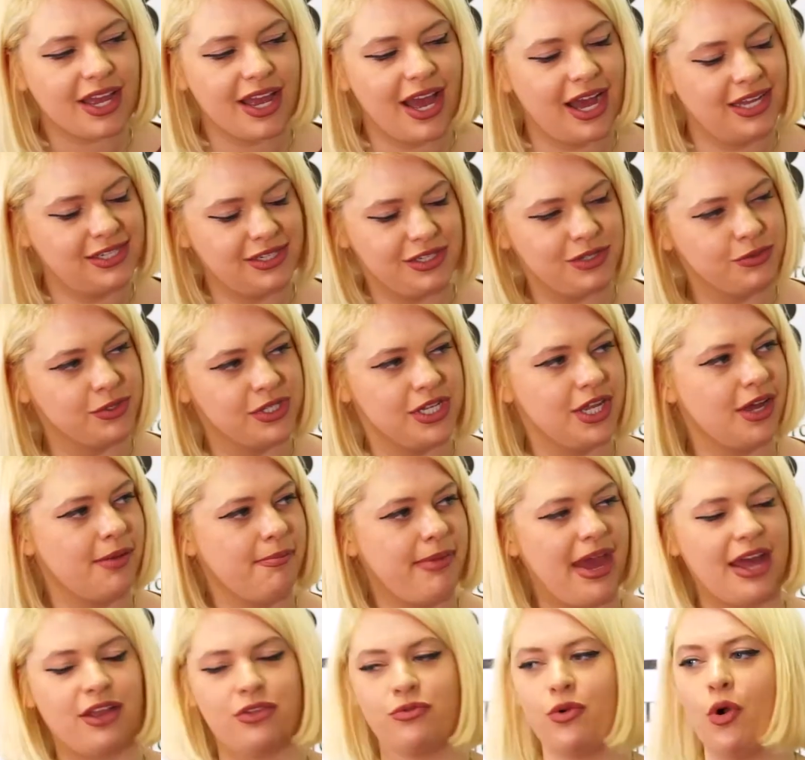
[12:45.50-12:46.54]
I just was looking
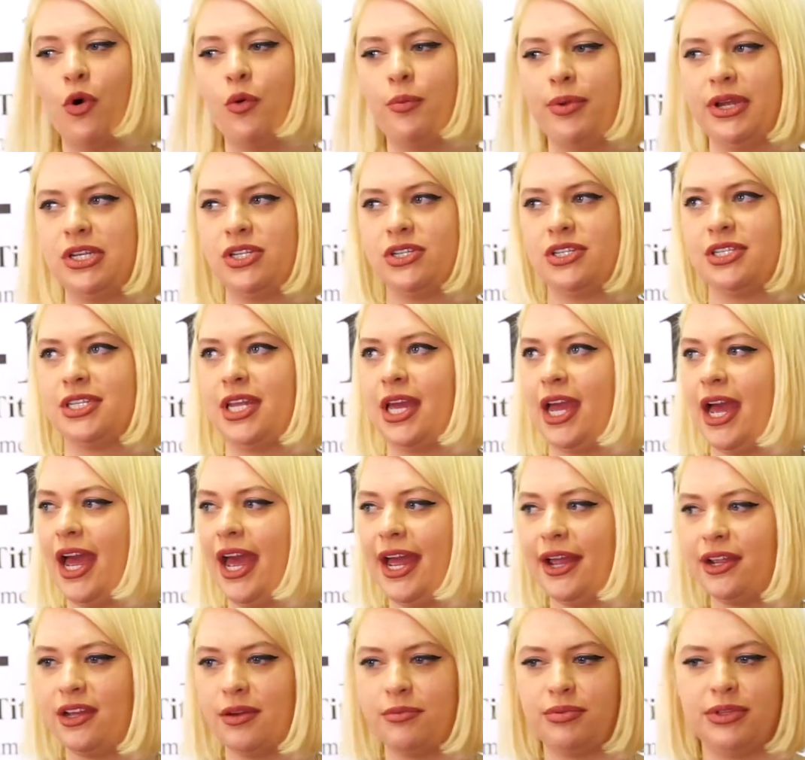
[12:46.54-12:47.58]
back through old pictures, like I
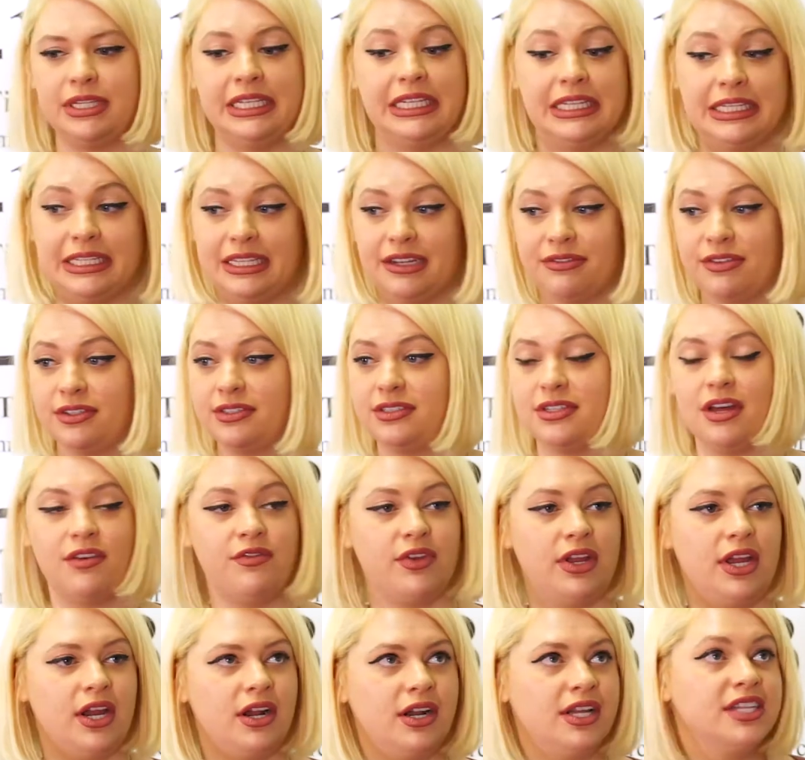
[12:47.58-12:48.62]
had completely different stuff
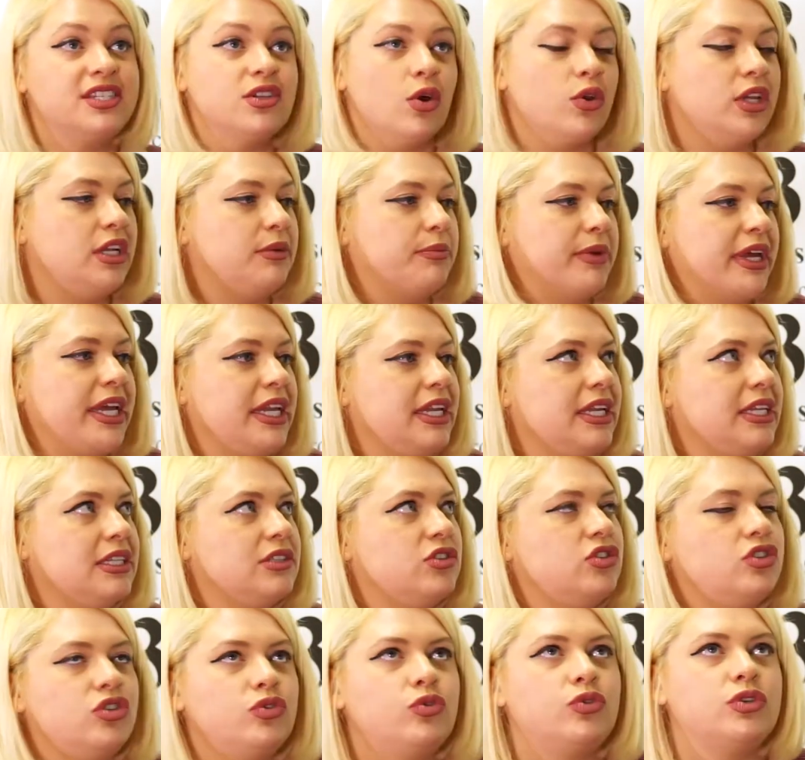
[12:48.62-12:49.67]
in here. And it's only been
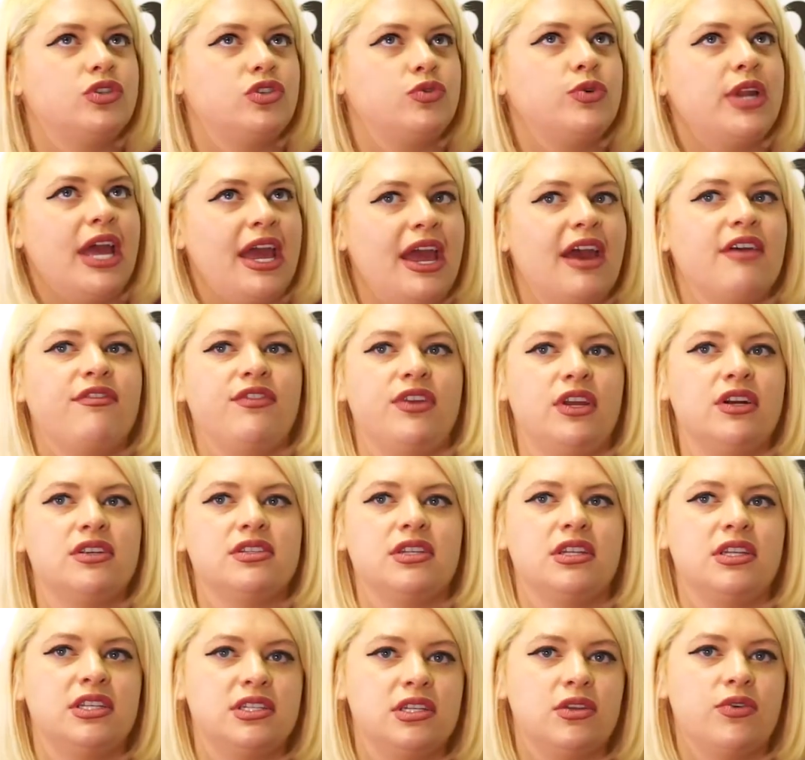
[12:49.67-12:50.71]
two and a half years
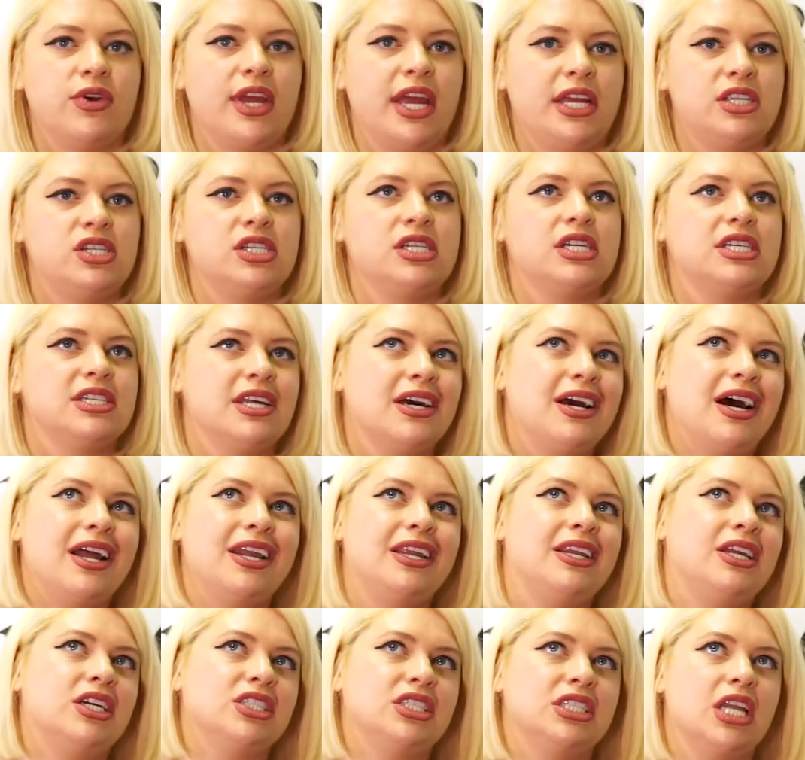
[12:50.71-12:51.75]
in this location because I got
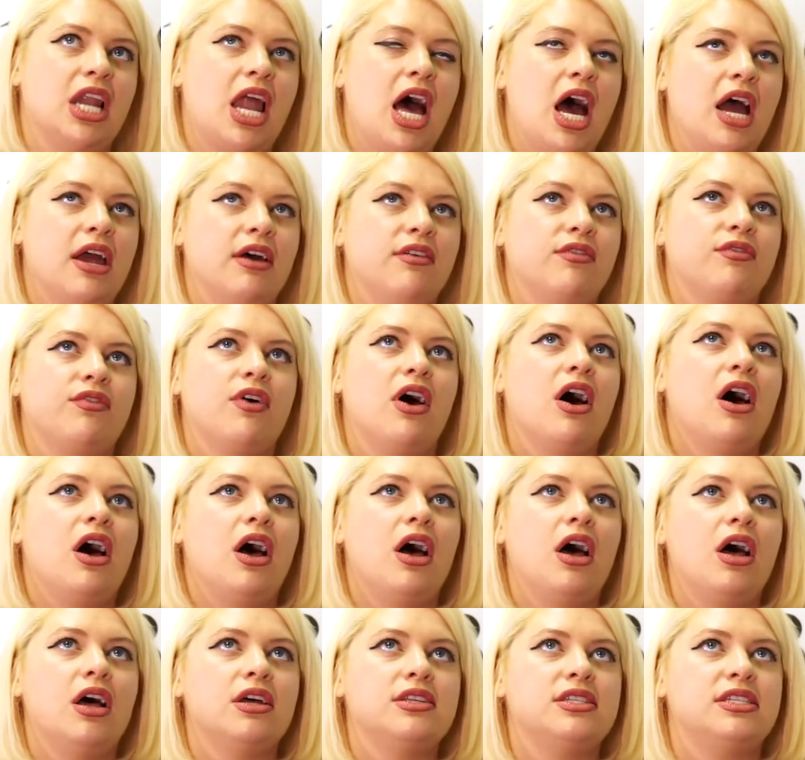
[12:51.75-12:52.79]
in here July
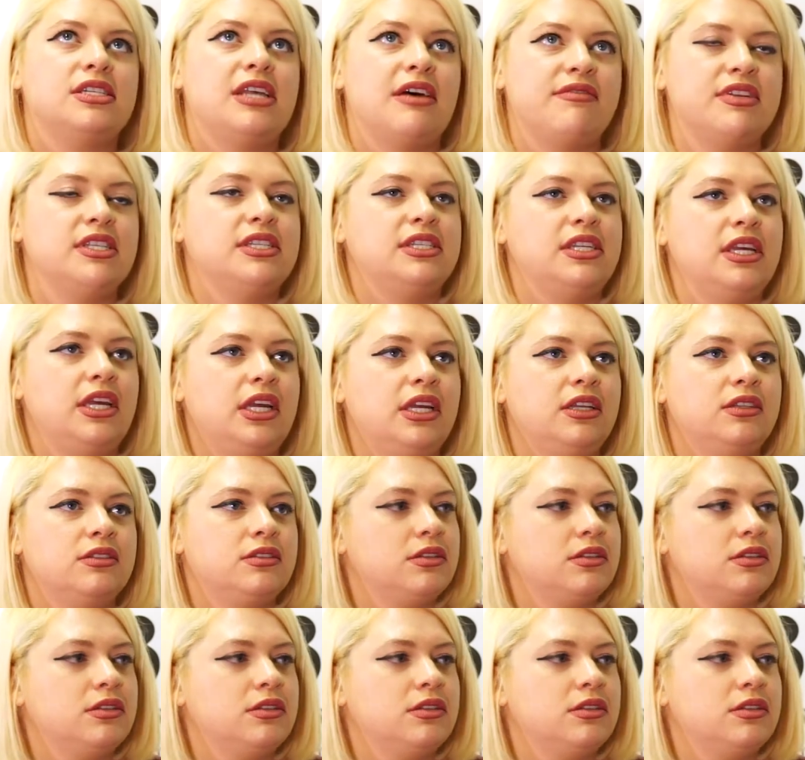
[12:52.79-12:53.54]
of 17.